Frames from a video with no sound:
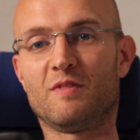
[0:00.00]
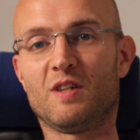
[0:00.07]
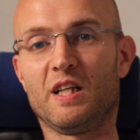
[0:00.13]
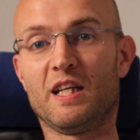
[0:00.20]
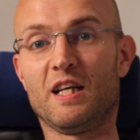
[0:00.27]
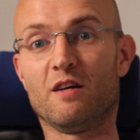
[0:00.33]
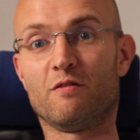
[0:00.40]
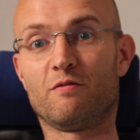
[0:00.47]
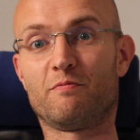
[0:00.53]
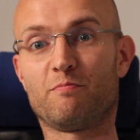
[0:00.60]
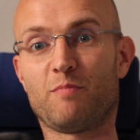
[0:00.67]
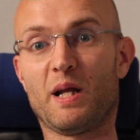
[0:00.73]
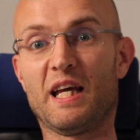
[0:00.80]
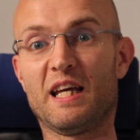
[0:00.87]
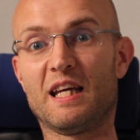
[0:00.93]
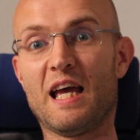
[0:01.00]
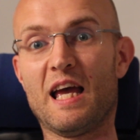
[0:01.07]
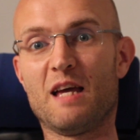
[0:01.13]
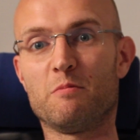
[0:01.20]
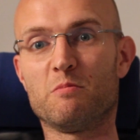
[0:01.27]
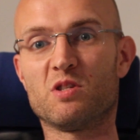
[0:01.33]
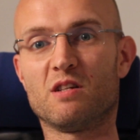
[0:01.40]
idea of playing
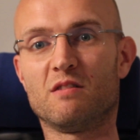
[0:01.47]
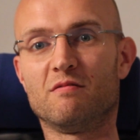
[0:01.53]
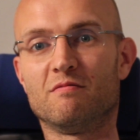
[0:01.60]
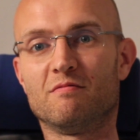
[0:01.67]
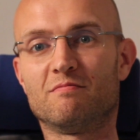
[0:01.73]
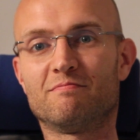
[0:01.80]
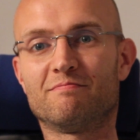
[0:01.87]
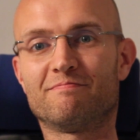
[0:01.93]
games and